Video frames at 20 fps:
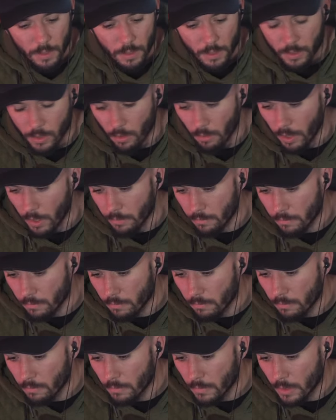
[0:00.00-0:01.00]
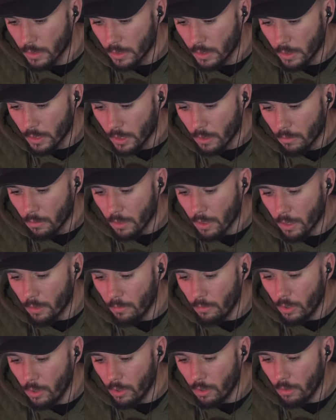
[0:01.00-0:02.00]
And that's all right. We're going
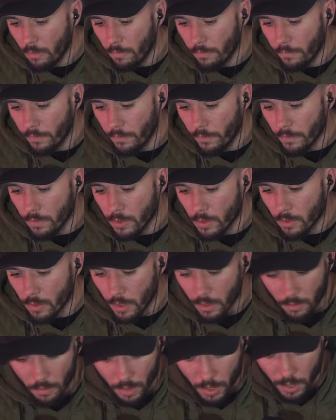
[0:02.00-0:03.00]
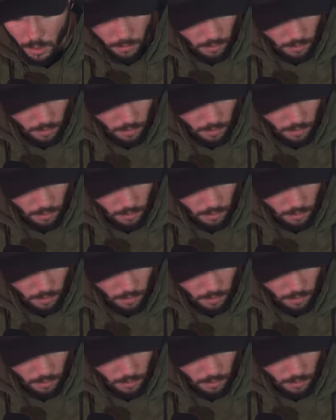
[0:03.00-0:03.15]
to move to another